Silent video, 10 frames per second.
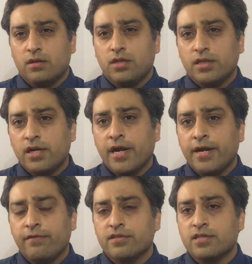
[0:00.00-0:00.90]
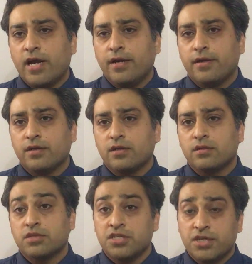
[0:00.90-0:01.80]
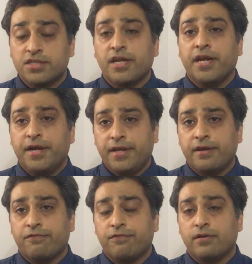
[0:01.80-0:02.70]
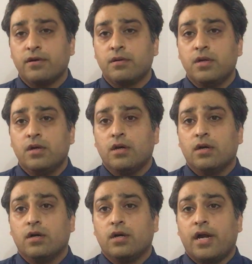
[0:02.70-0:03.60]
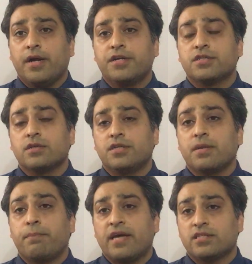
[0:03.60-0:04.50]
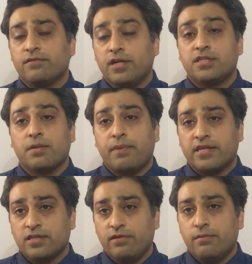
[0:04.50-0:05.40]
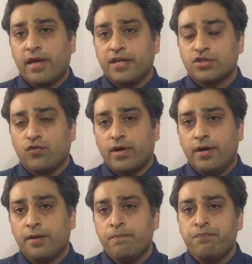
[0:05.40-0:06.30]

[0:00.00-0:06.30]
The other negative is that since it's an ETF and it's a passively managed fund,